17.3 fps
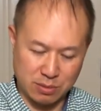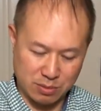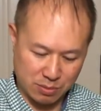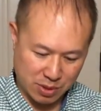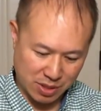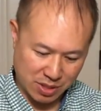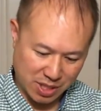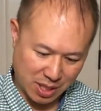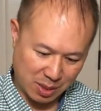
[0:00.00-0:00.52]

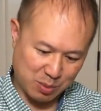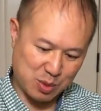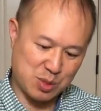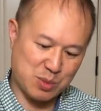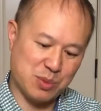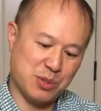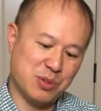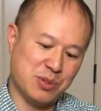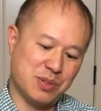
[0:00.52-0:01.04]
One
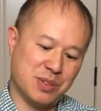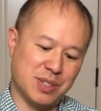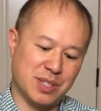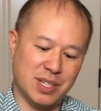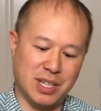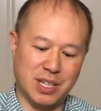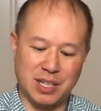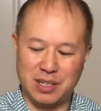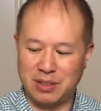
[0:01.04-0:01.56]
tablespoon
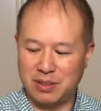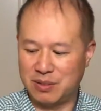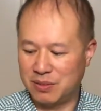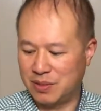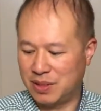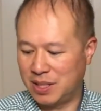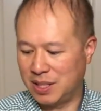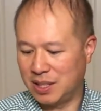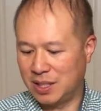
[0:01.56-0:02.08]
of
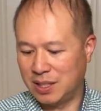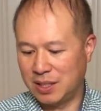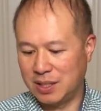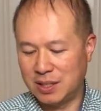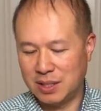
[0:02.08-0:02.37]
the